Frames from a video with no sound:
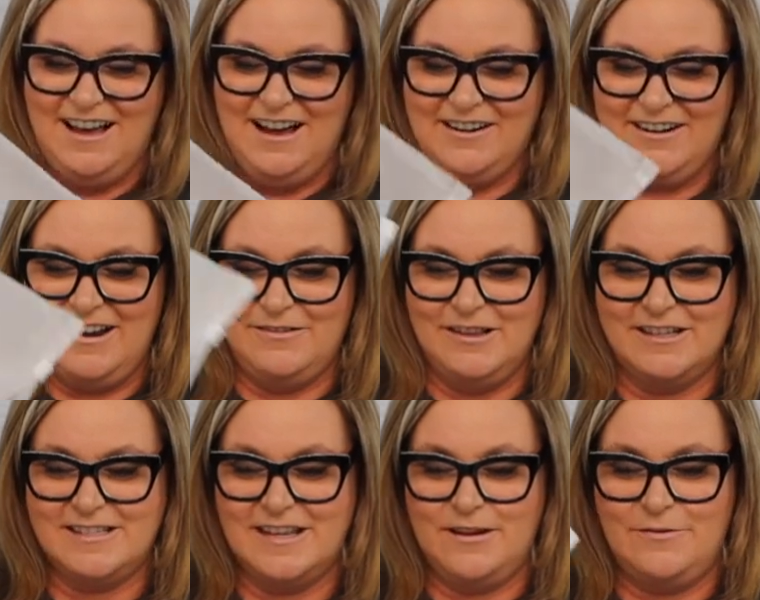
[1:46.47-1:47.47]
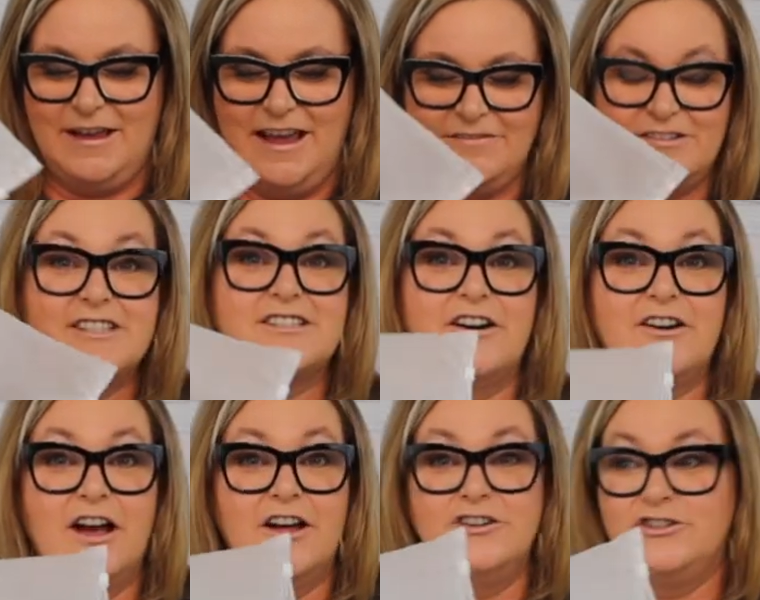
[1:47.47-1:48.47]
All right. Well, it looks like we have to
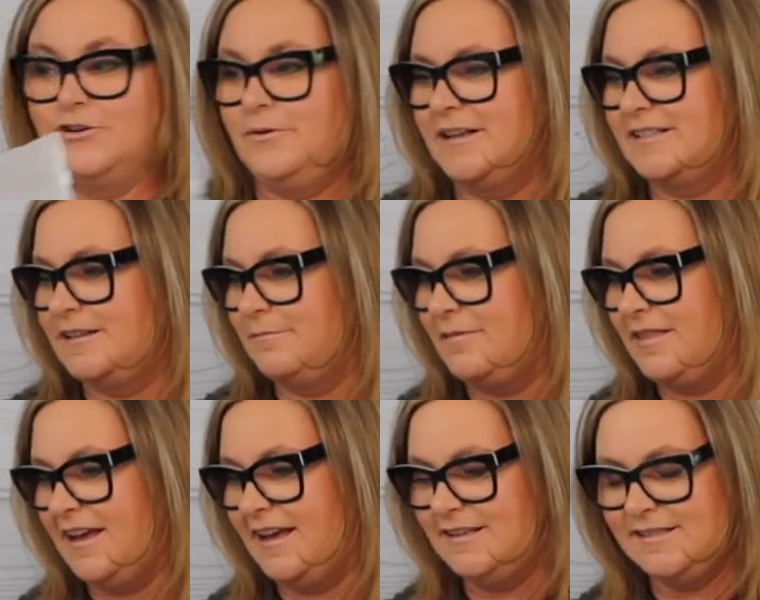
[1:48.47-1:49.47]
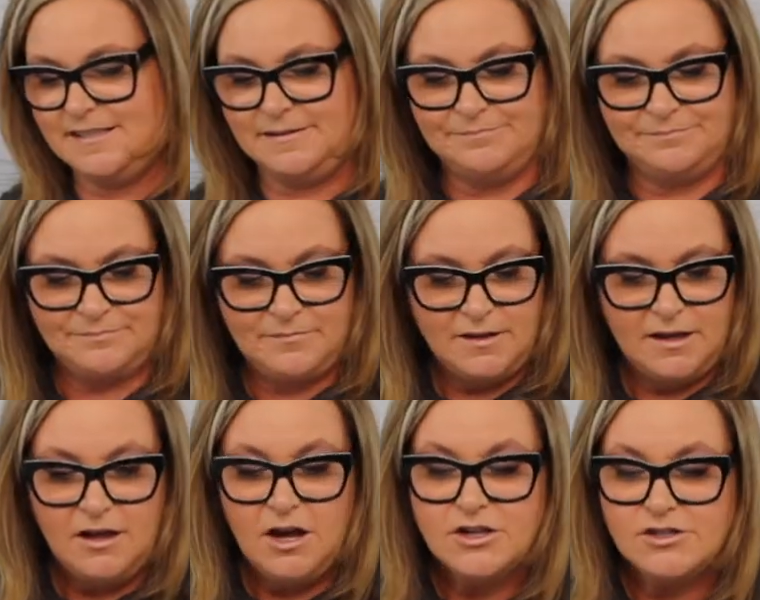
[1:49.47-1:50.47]
start undoing some things.
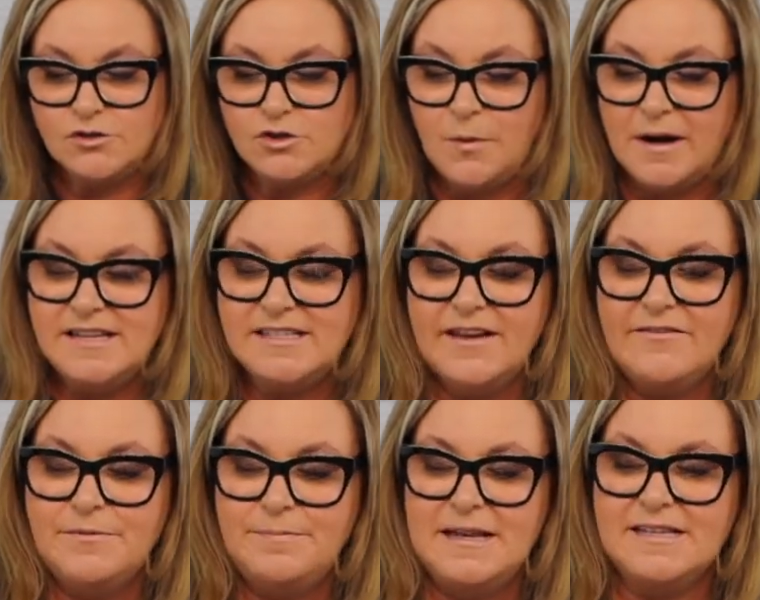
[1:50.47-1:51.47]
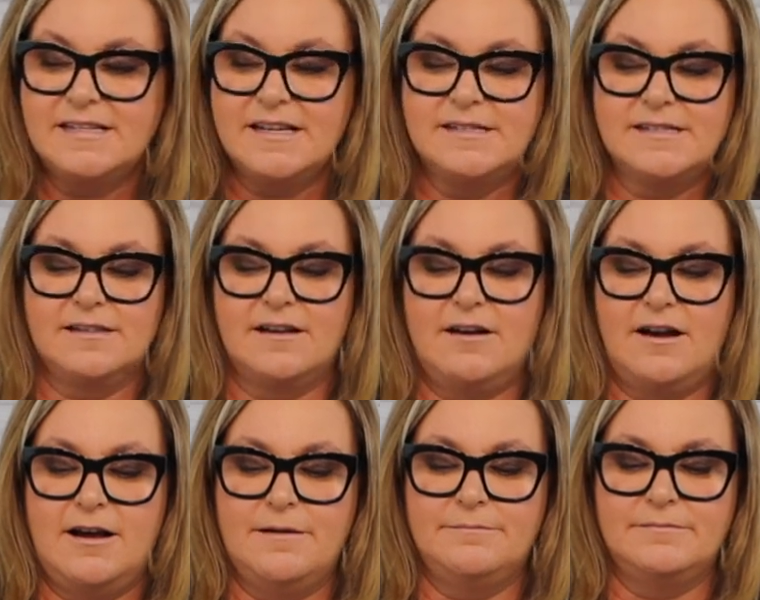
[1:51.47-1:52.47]
So 27 pieces.
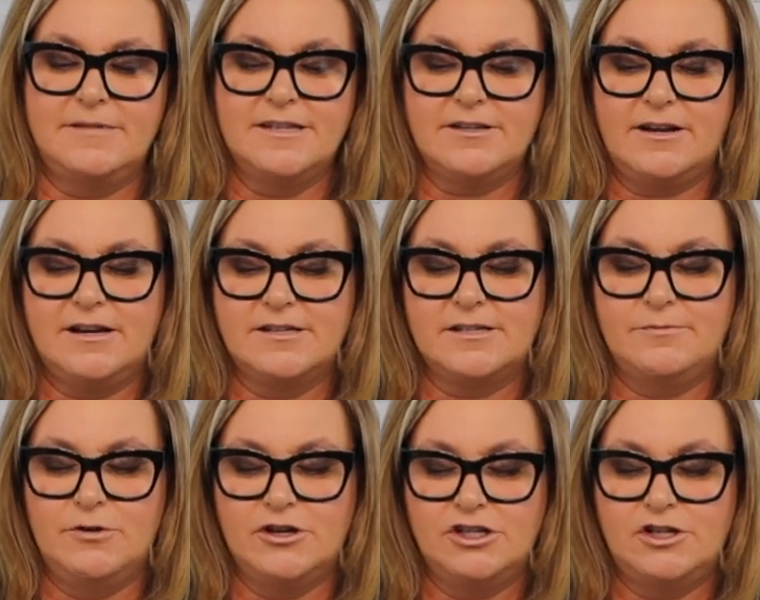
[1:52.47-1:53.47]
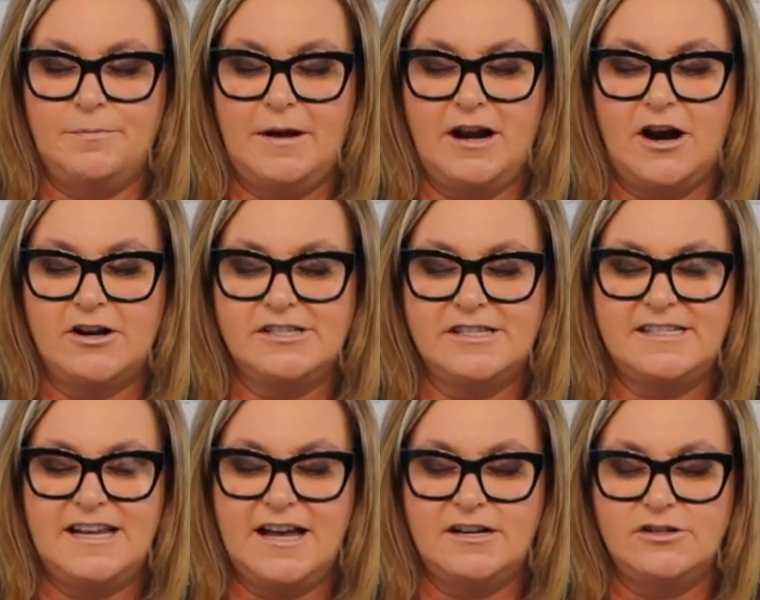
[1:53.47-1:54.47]
These are kind of smushed, but our
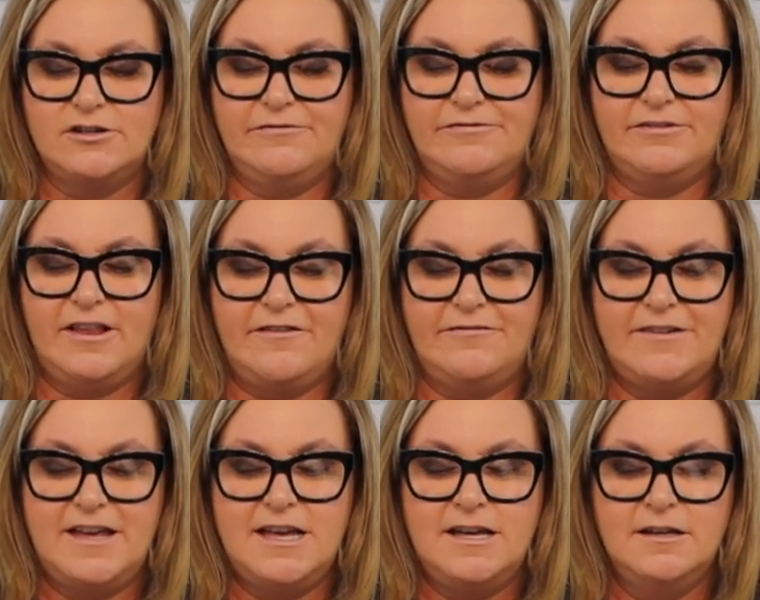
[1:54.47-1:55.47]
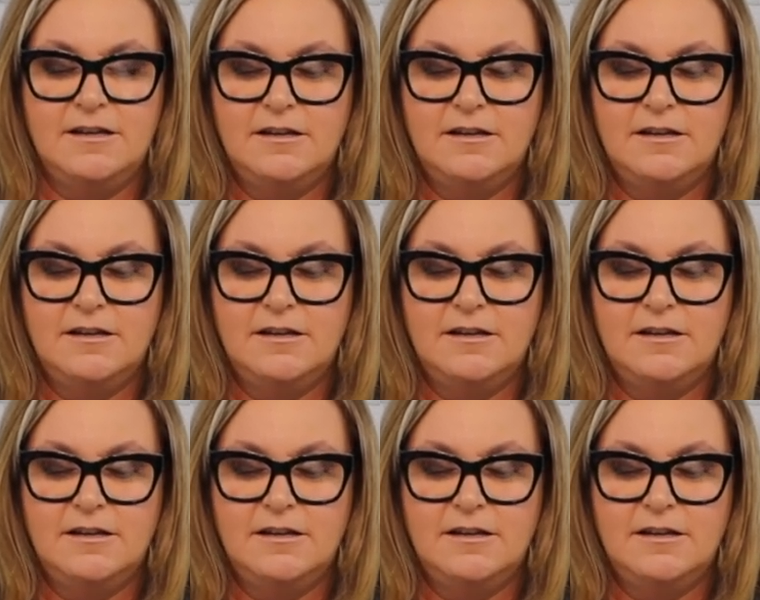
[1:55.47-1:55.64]
standard fluffy